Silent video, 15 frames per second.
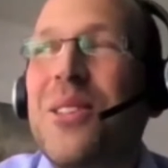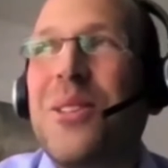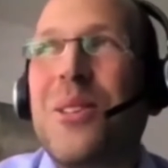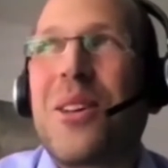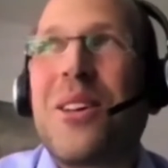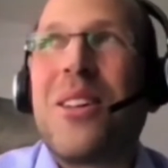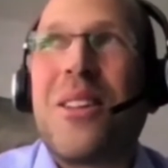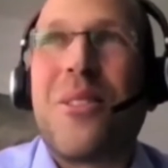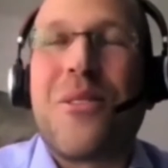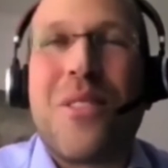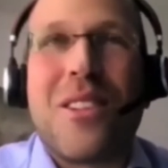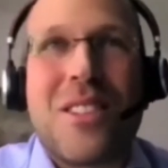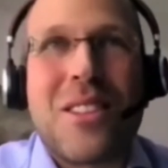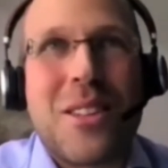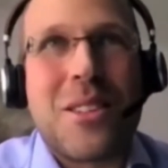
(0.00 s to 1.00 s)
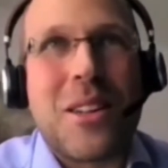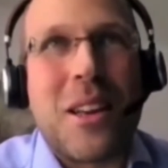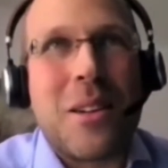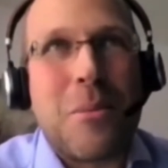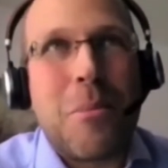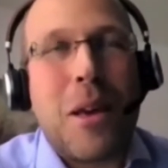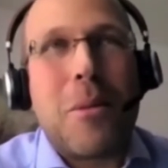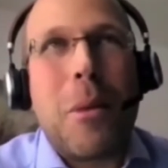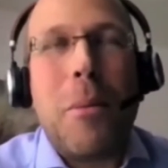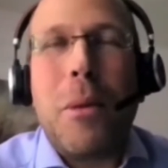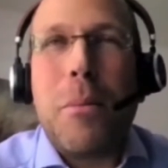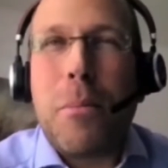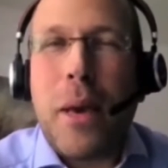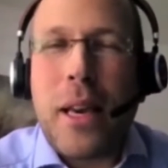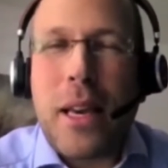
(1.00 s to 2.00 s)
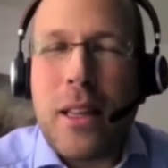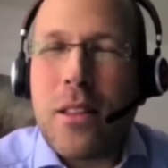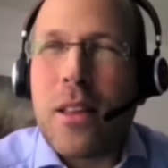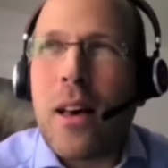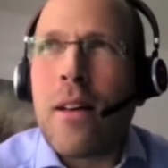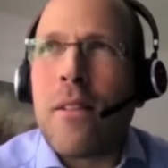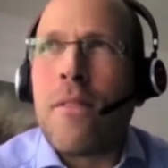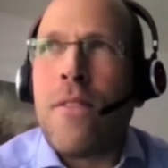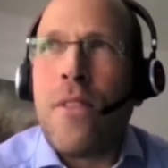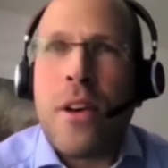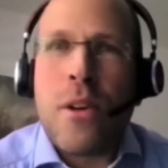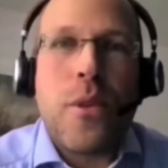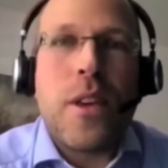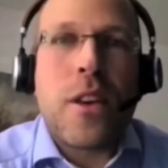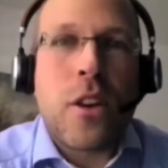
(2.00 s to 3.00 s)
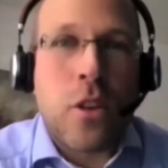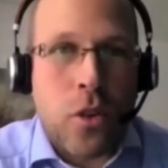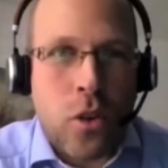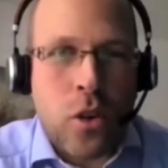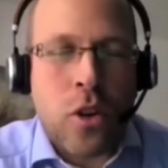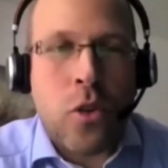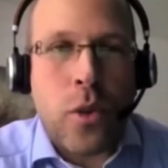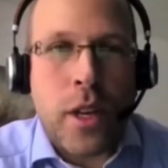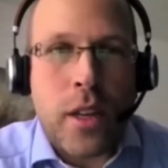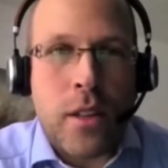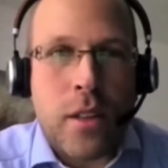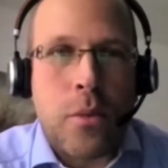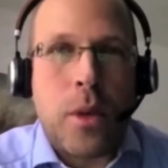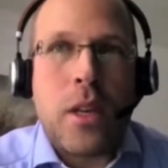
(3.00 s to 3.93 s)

to kind of touch and maybe make it very concrete.